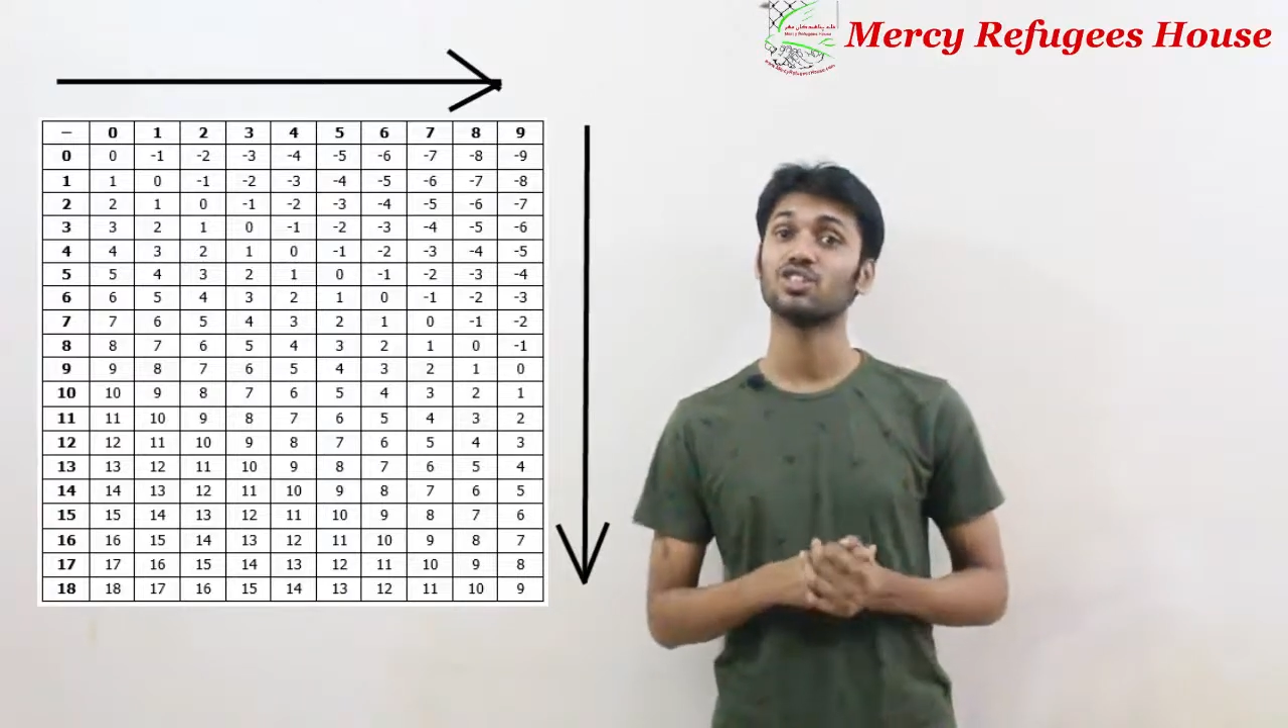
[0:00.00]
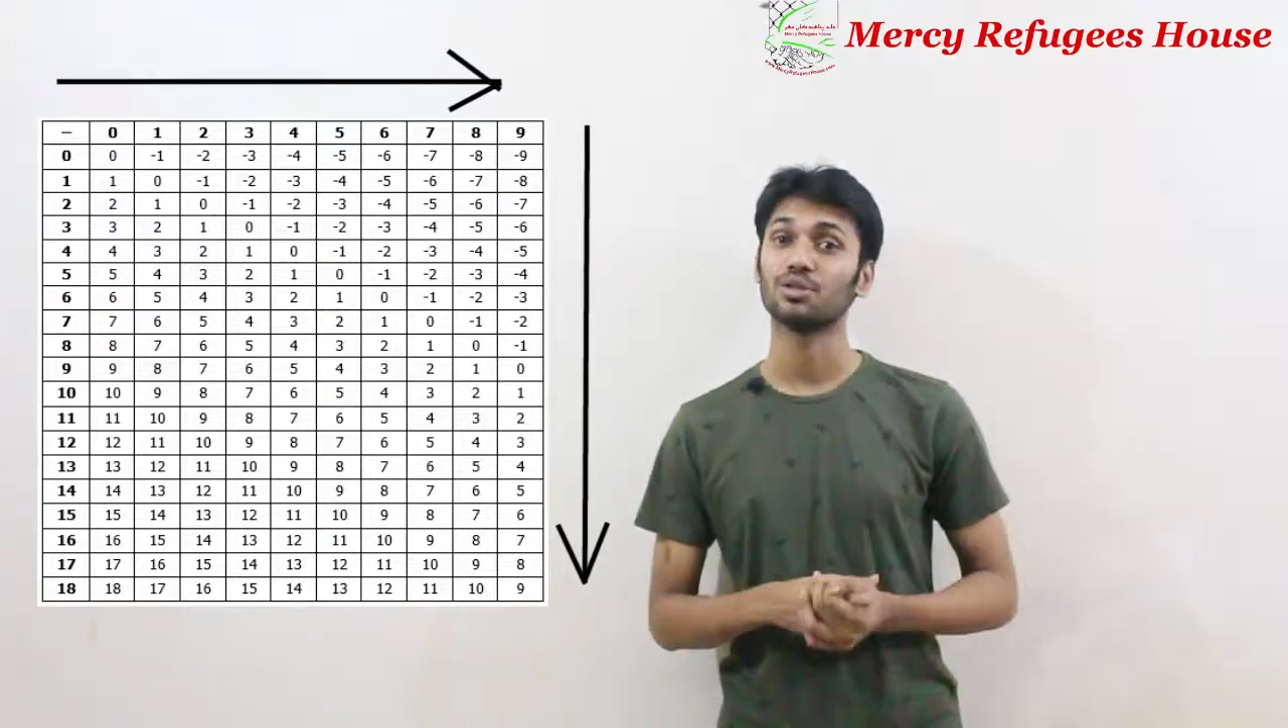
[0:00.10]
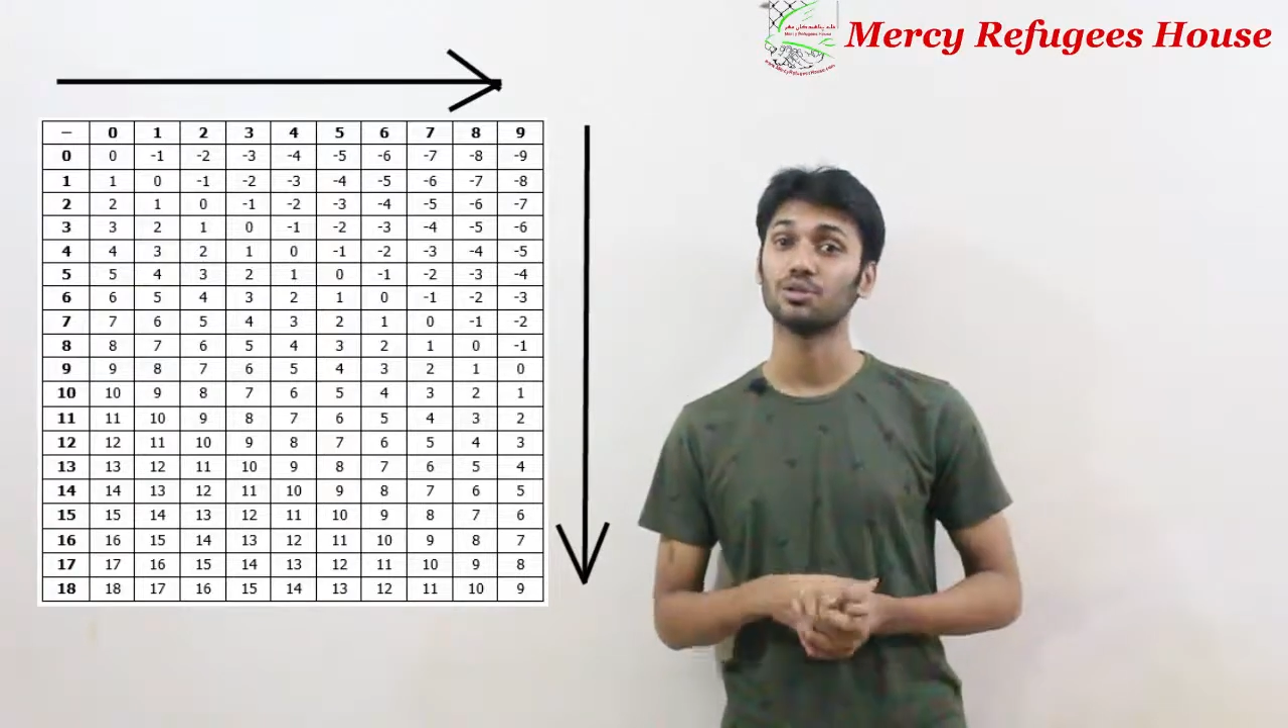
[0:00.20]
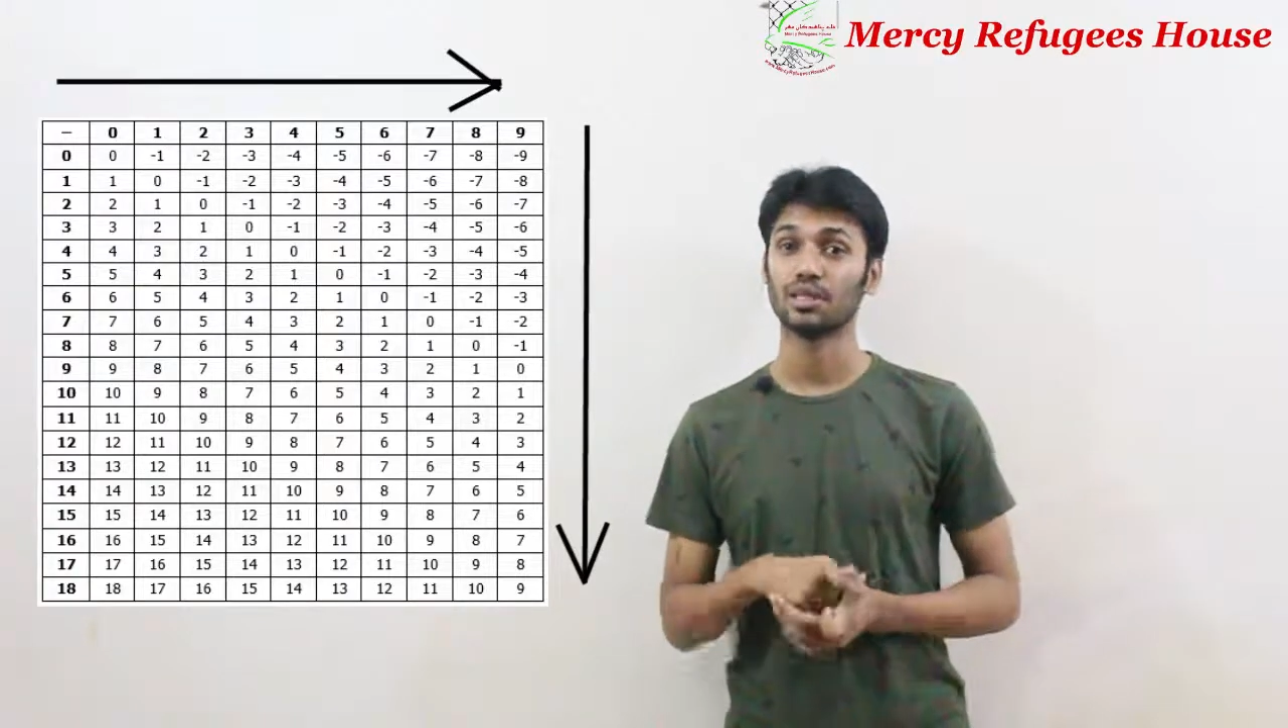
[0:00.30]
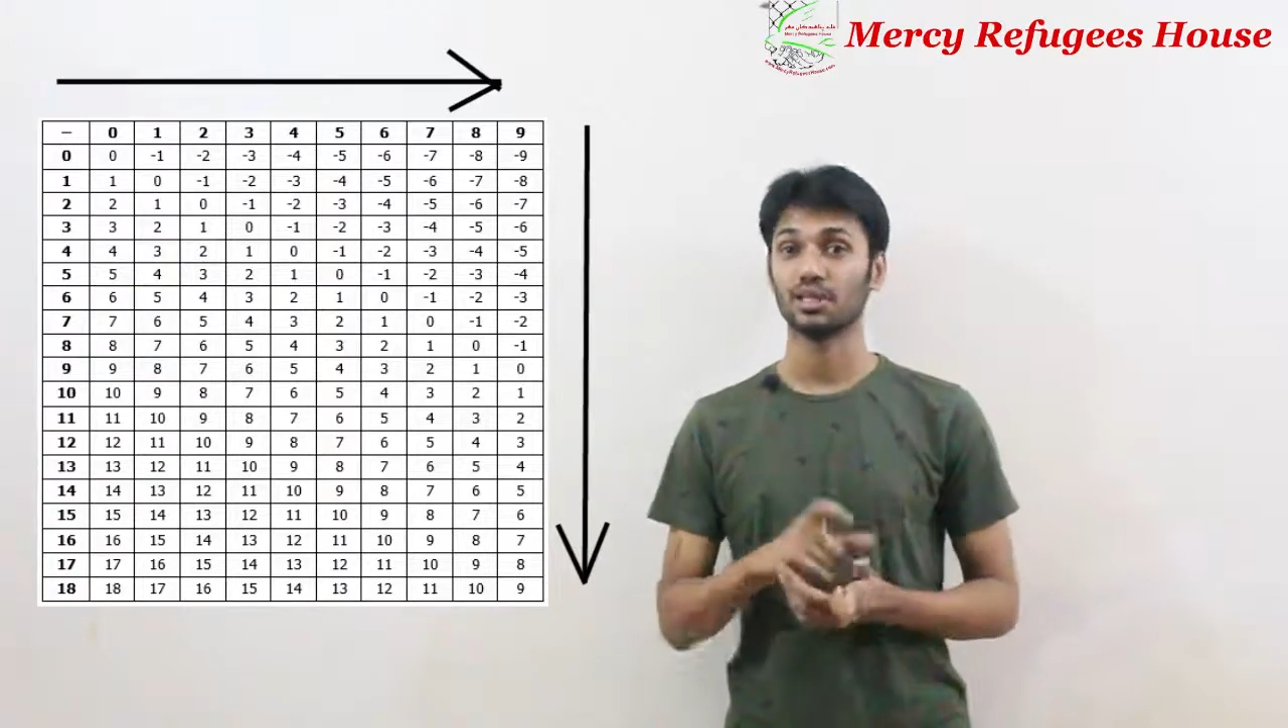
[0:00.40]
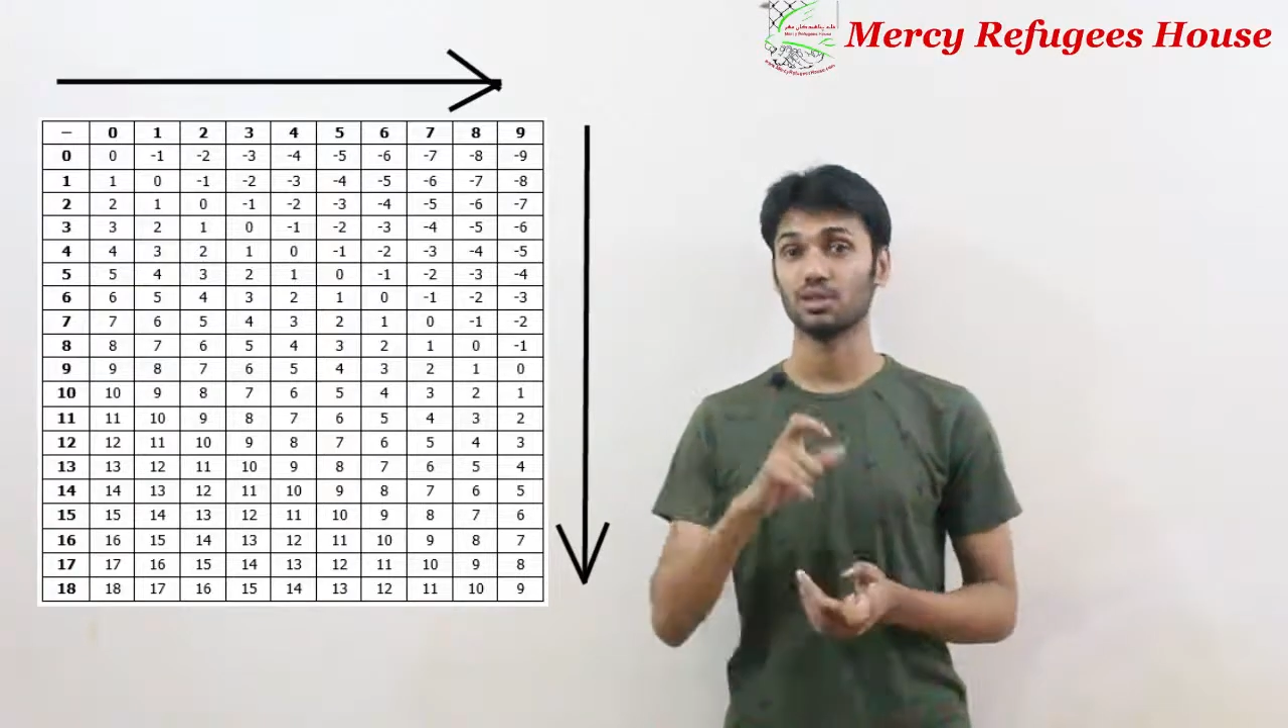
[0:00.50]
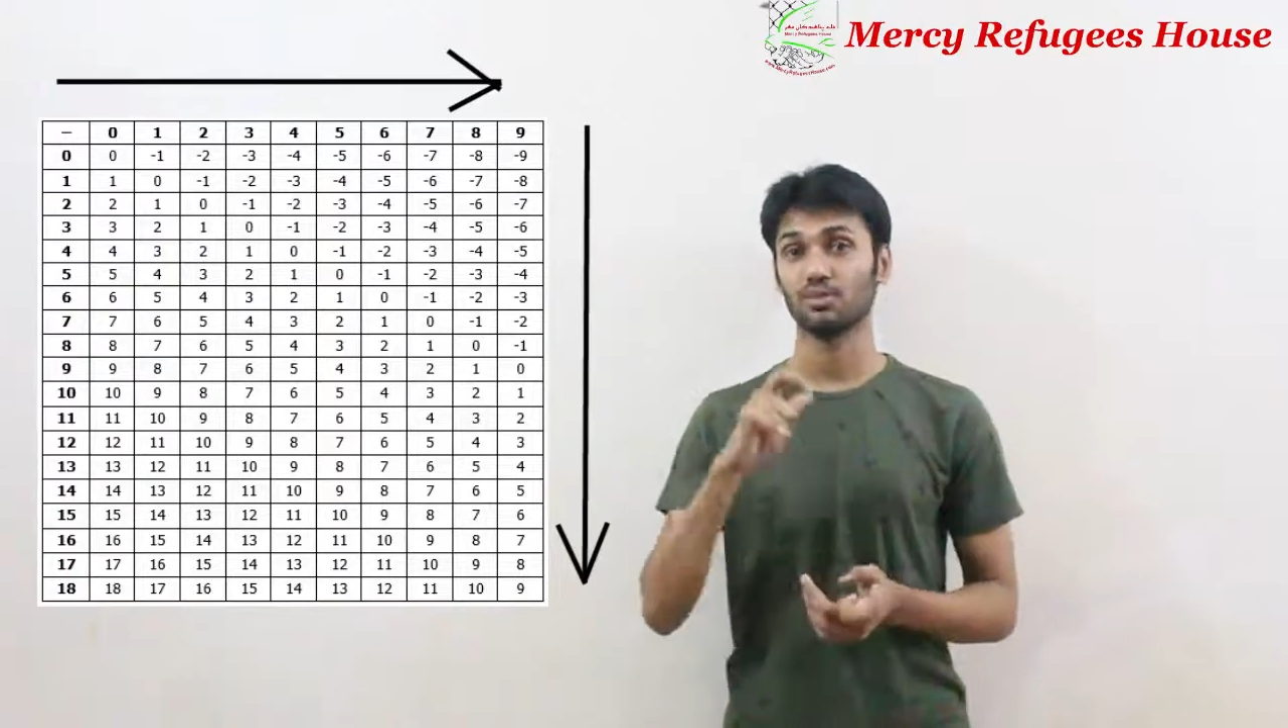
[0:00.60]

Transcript: 2 equal